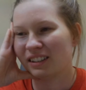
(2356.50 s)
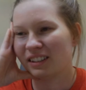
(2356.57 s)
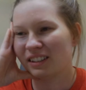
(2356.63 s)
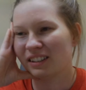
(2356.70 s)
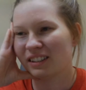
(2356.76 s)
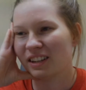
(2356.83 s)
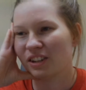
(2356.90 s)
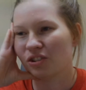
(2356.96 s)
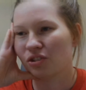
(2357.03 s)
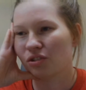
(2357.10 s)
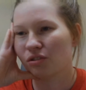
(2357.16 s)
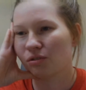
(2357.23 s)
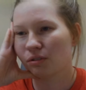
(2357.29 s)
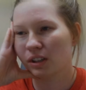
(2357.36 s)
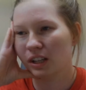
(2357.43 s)
Stage
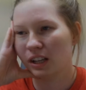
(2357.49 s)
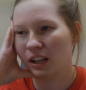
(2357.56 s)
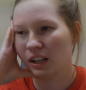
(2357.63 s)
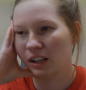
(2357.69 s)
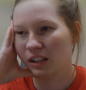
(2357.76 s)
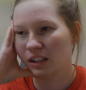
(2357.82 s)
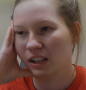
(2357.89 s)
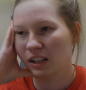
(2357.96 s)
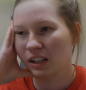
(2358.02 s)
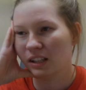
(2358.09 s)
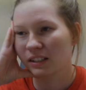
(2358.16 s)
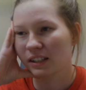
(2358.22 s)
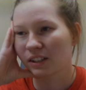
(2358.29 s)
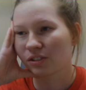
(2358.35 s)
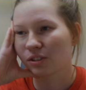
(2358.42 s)
3 is
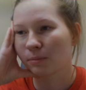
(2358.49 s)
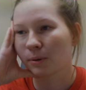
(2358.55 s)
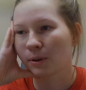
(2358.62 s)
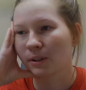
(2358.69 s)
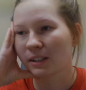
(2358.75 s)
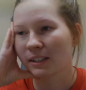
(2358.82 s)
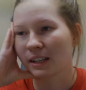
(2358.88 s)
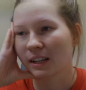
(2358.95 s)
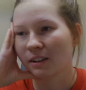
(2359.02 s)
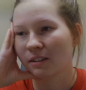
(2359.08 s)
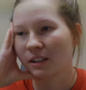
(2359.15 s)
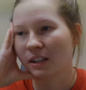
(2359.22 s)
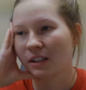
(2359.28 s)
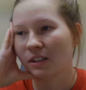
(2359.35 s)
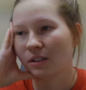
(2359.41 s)
actually broken down
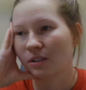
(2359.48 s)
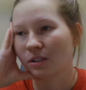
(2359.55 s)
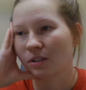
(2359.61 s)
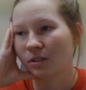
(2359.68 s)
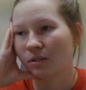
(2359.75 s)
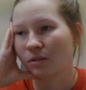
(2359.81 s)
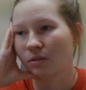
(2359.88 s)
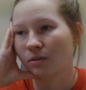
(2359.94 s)
into